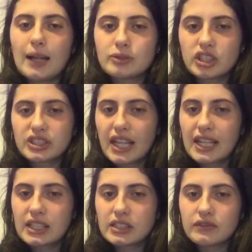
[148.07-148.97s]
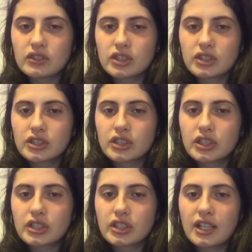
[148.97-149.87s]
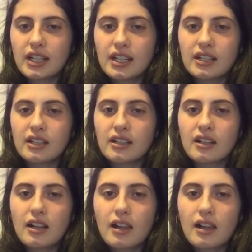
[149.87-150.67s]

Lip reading: I'm just kind of gonna